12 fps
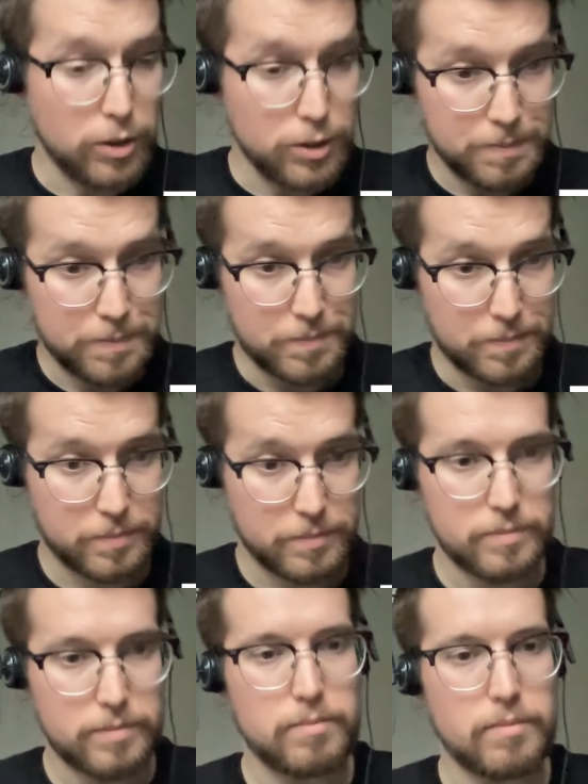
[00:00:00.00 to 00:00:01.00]
round.
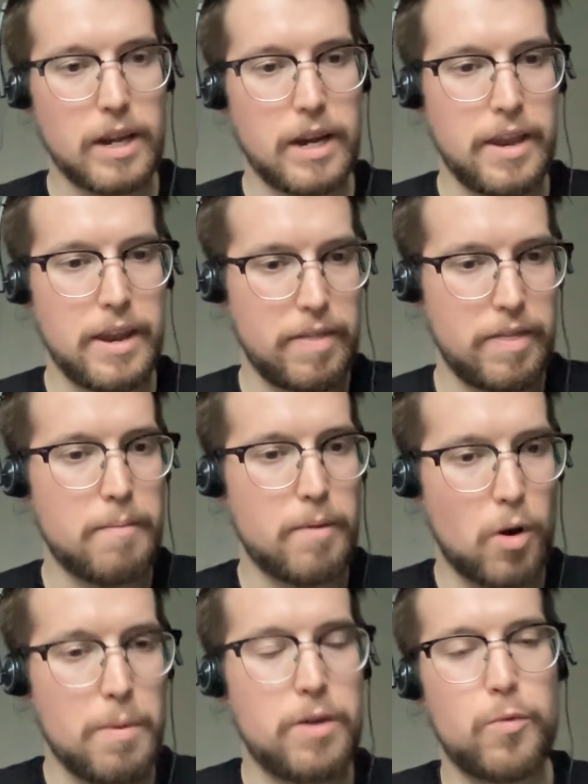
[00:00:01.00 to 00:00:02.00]
And at the
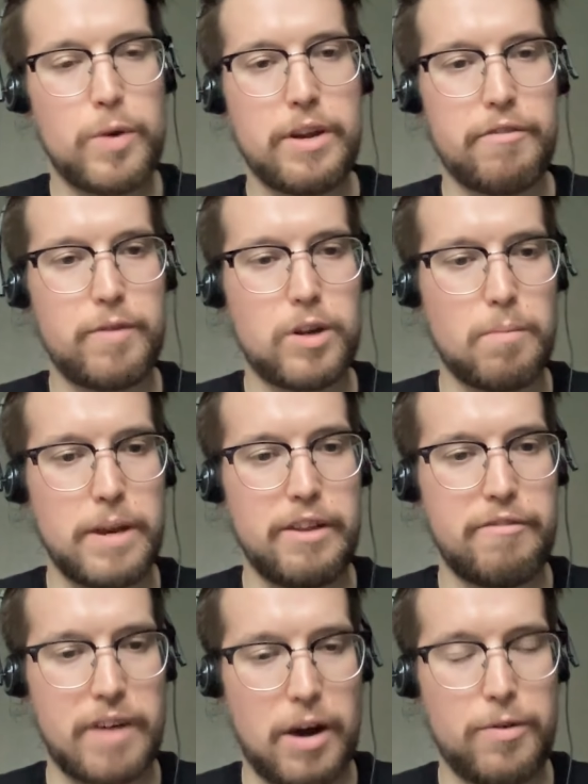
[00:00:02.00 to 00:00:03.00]
moment, we have
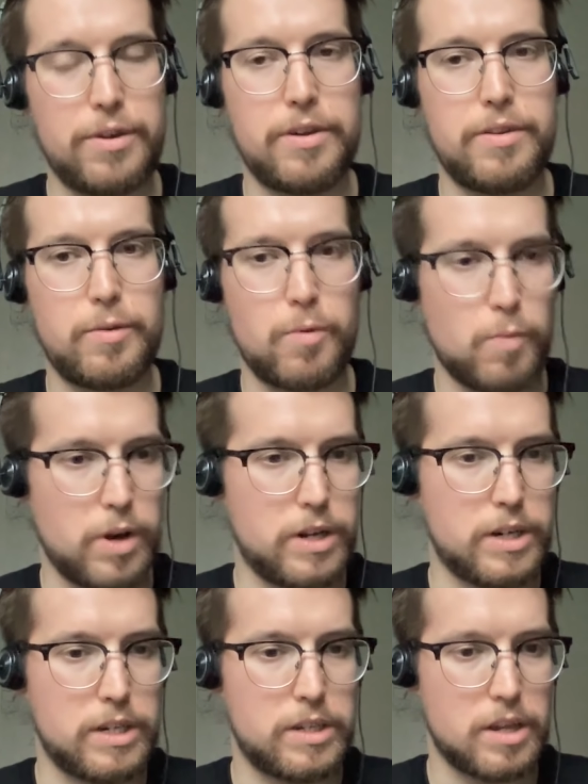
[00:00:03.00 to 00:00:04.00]
completely founded
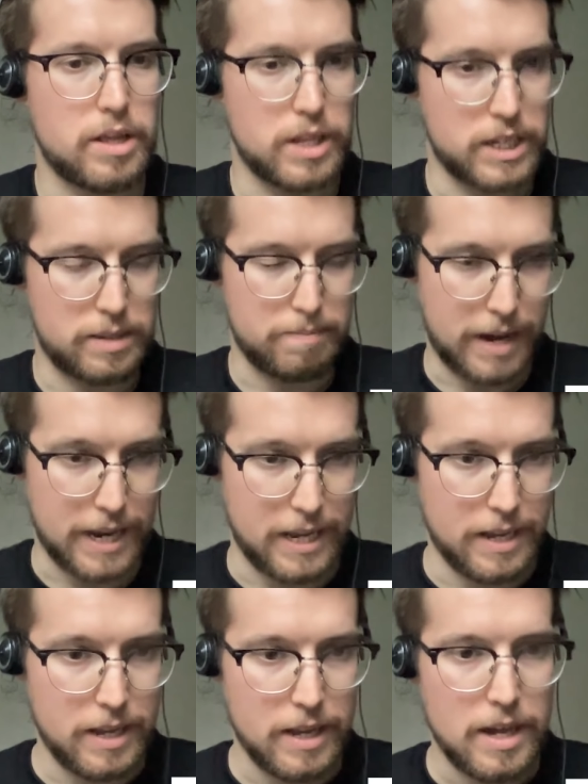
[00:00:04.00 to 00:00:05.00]
with this
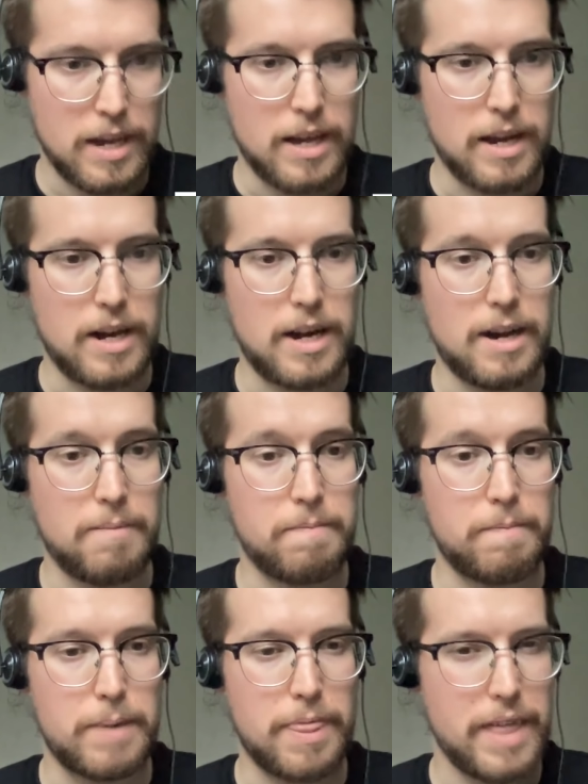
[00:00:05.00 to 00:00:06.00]
money. Um,
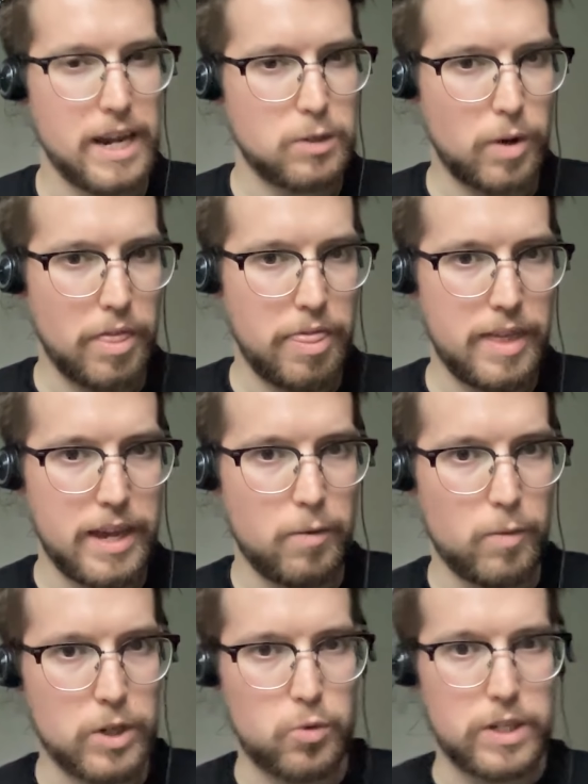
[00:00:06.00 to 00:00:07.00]
but there's one thing
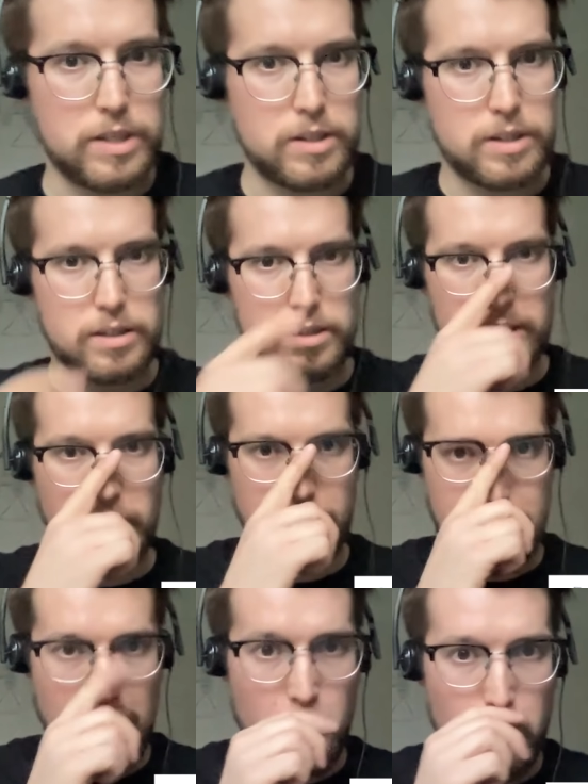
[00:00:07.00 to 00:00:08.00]
which we till
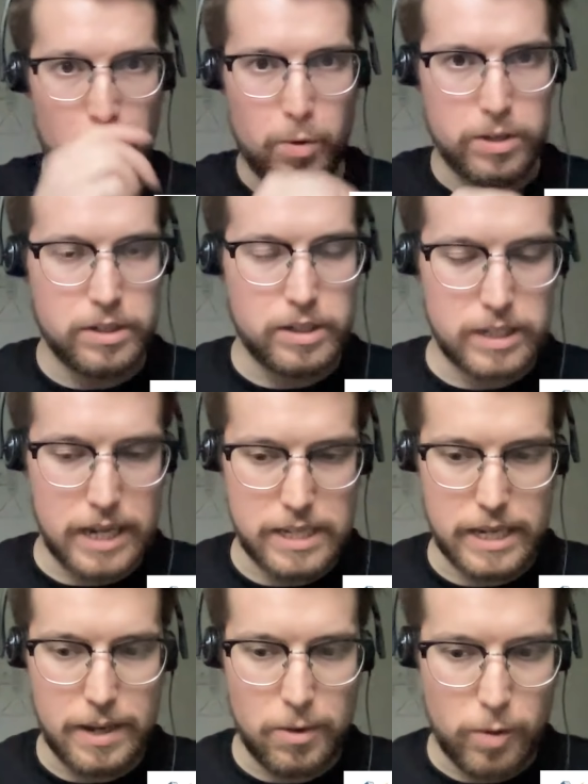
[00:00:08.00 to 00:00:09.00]
now wasn't
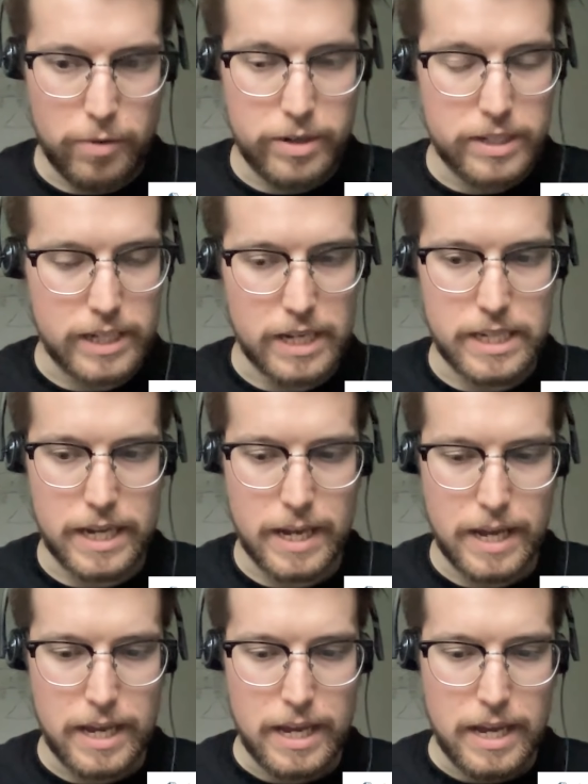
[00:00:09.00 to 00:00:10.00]
discussing, weren't discussing,
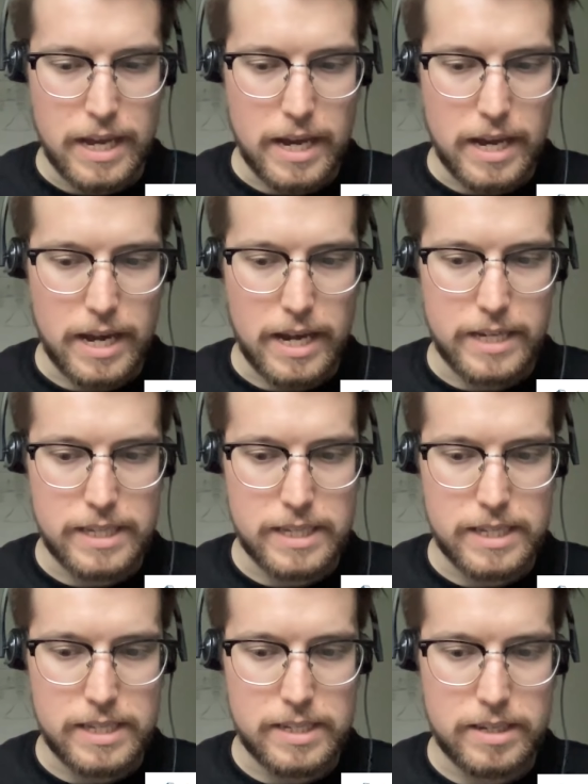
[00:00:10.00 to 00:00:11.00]

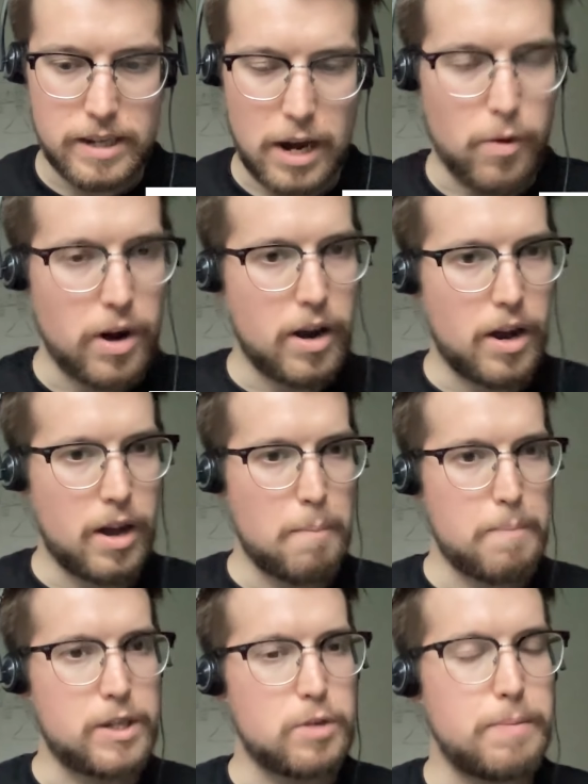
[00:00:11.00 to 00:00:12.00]
it's our
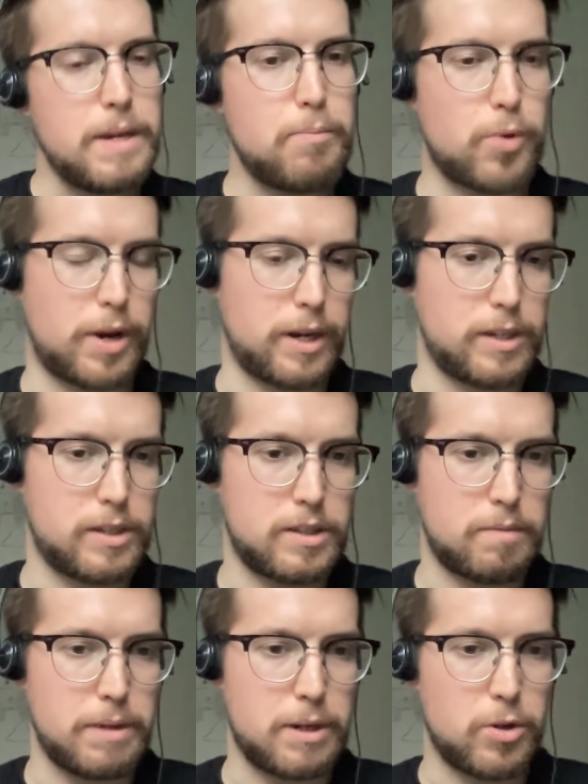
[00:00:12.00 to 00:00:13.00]
B2B
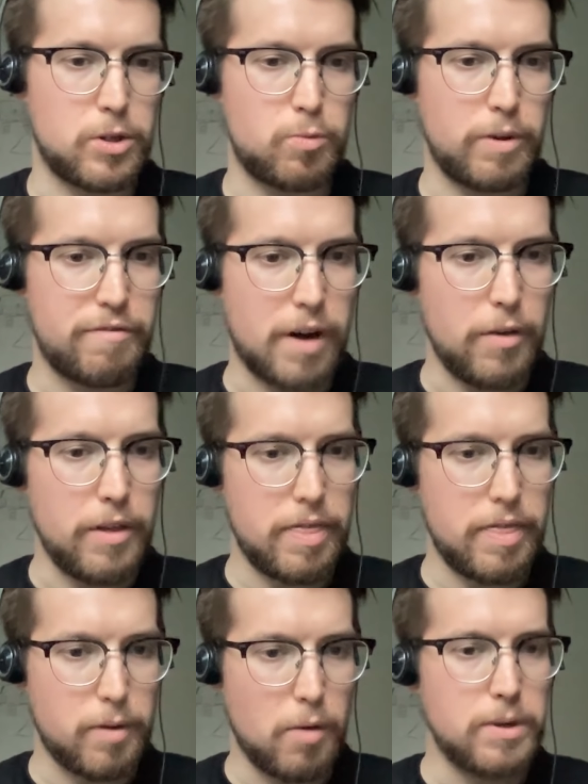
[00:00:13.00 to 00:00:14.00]
products because we found at
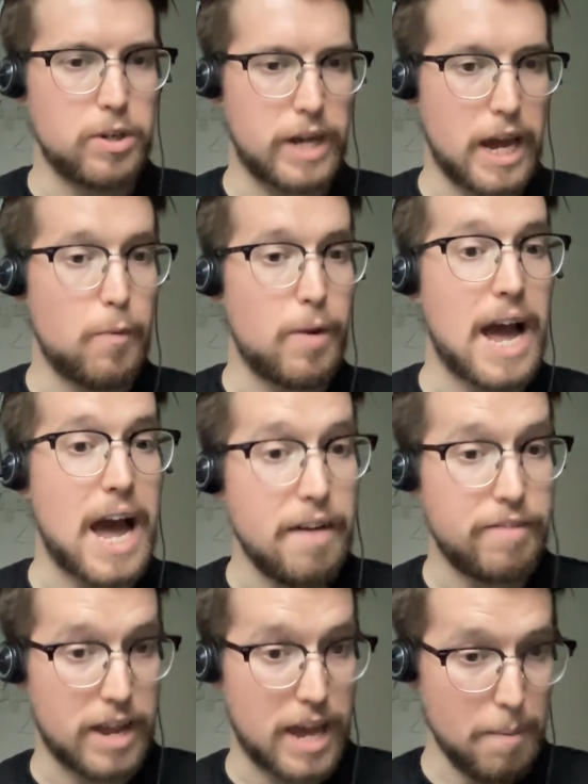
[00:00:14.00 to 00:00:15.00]
the moment, okay, we
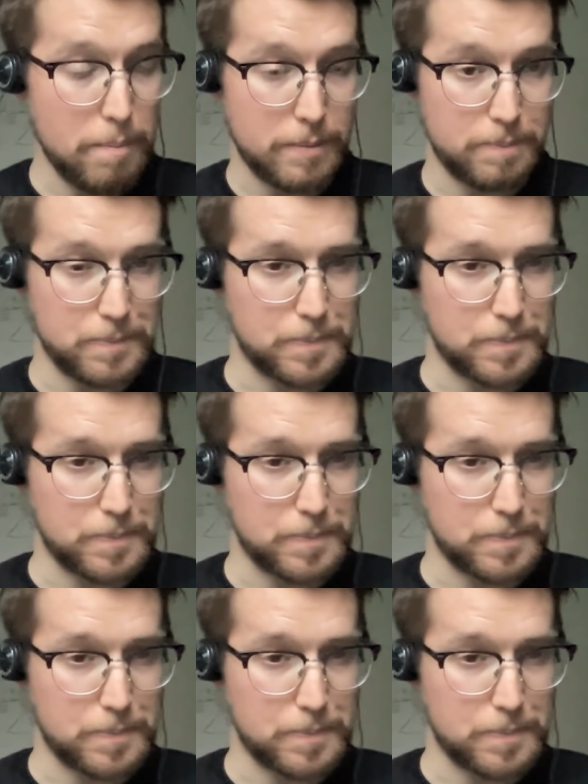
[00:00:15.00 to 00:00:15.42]
have an app